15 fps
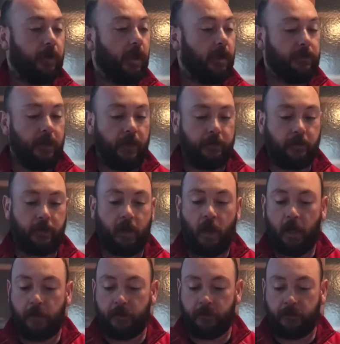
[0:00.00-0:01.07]
a dozen
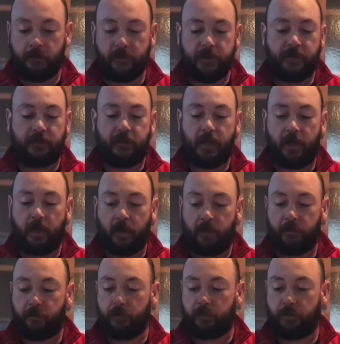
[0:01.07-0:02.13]
hunters, DCA
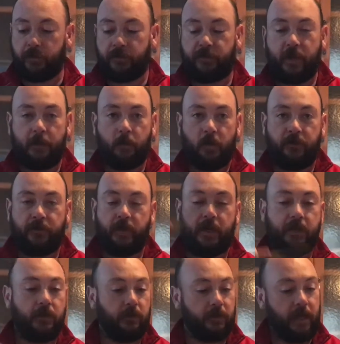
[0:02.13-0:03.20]
hunters, which are the same ones that I
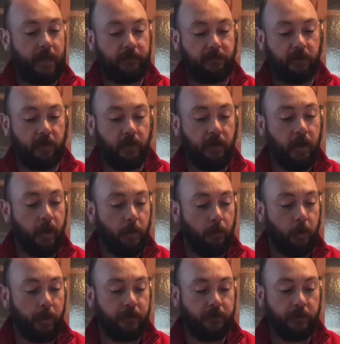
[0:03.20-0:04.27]
used last year,
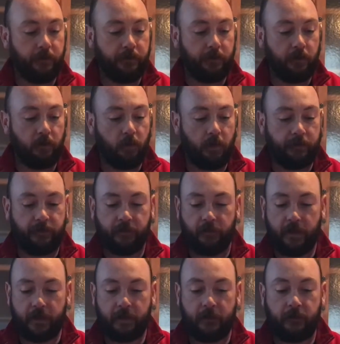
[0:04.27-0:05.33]
0.001
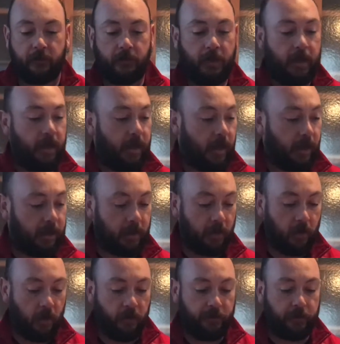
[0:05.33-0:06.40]
straightness, and then
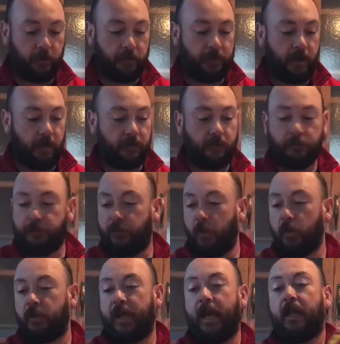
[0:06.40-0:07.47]
also a dozen
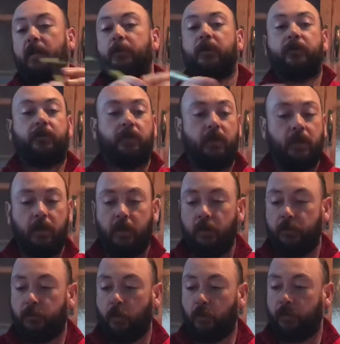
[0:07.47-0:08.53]
full calibers
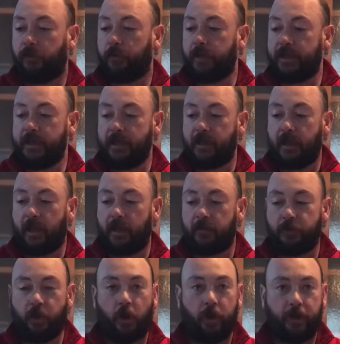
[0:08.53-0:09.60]
for 3D
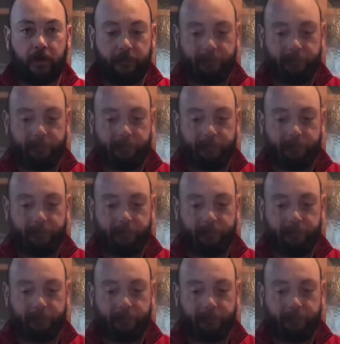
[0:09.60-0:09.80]
and target.